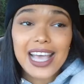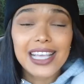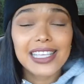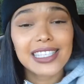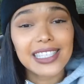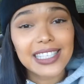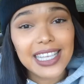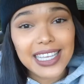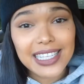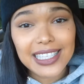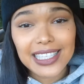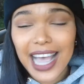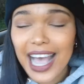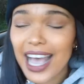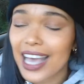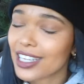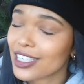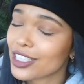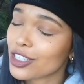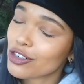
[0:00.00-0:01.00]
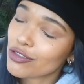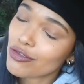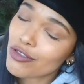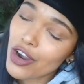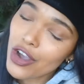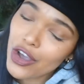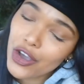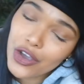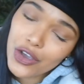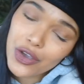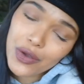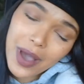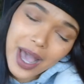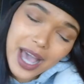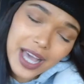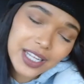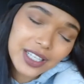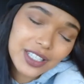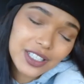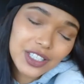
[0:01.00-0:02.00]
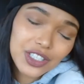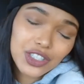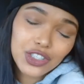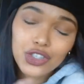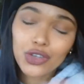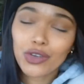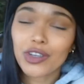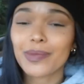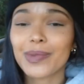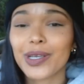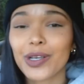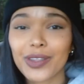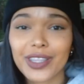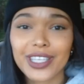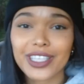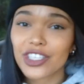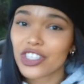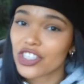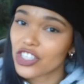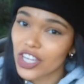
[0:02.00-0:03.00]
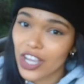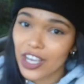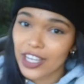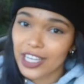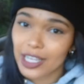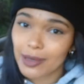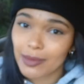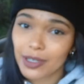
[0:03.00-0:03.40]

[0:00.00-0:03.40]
sit and grow and join me on this journey,